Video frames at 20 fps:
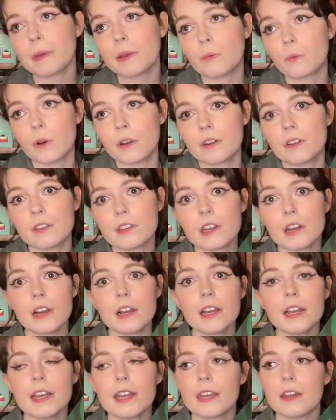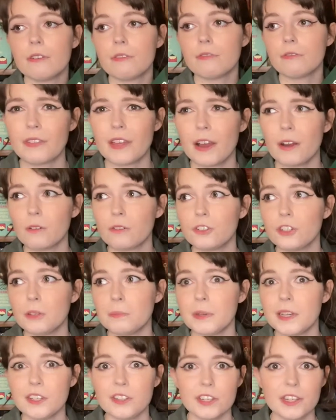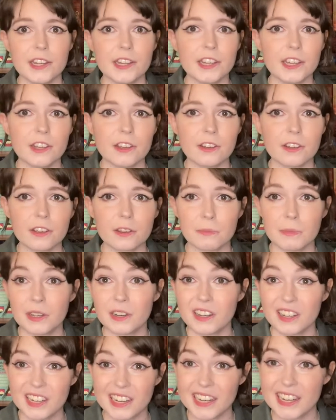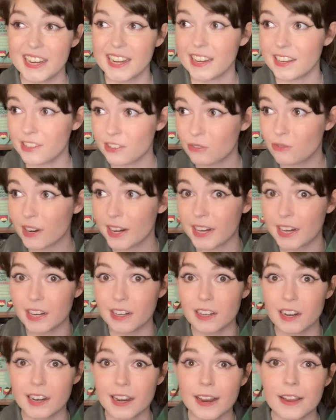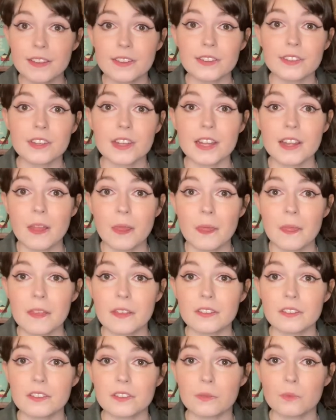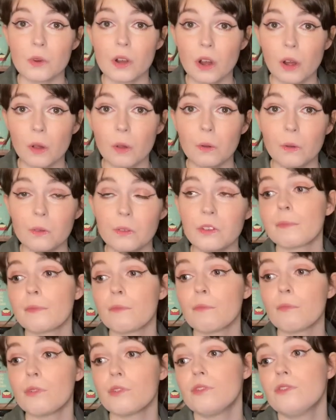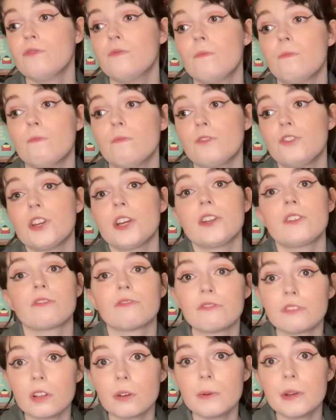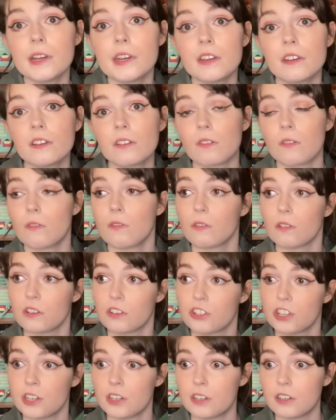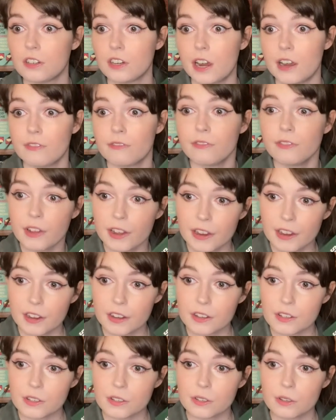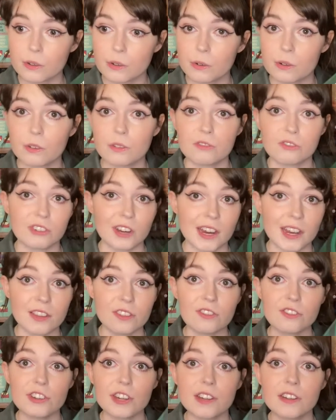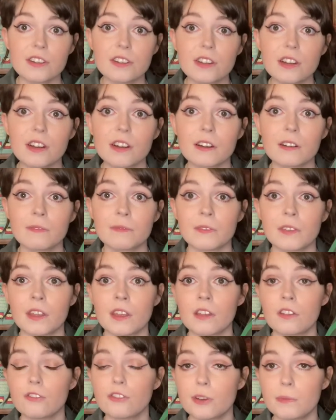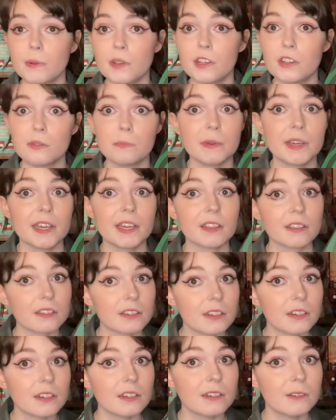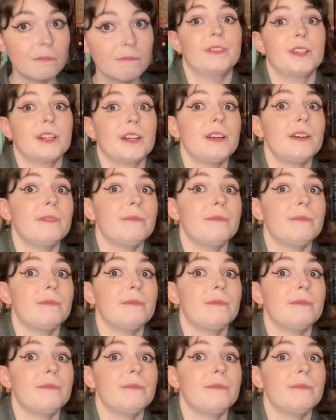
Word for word: wonder if the LGBTQ community is recognized in this world. Would gender fluid or gender diverse or transgender tributes be considered? Don't know.